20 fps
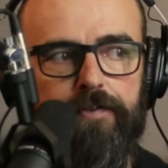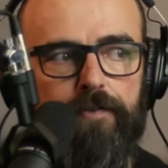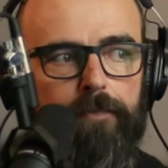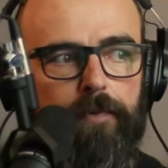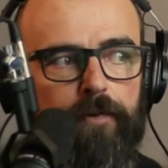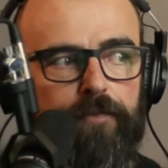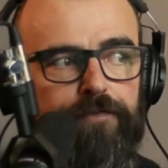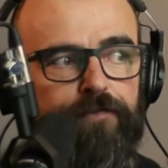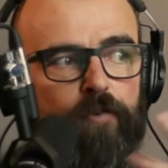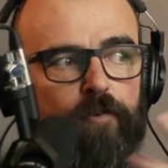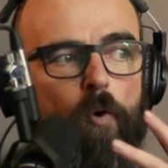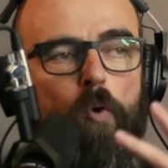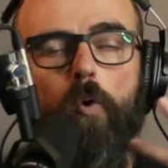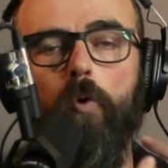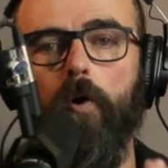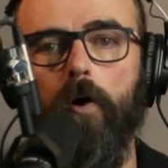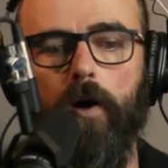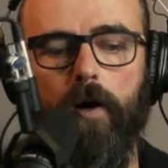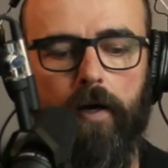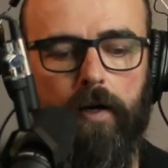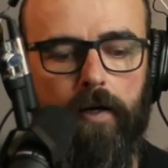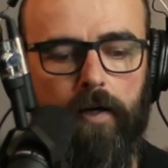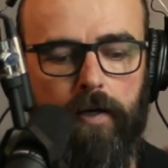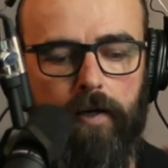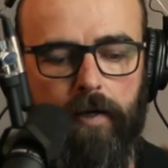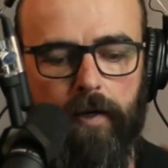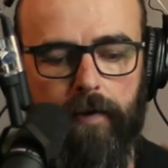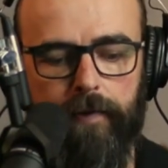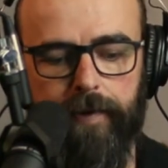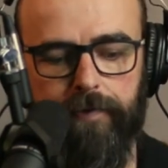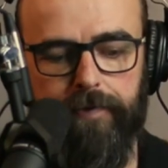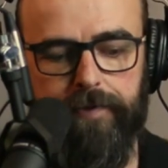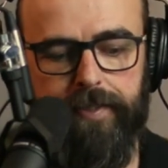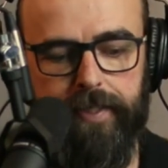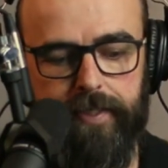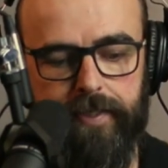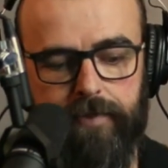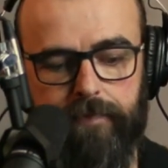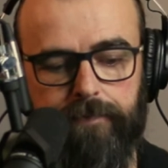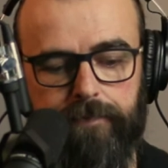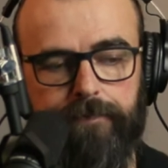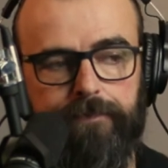from before, they were just,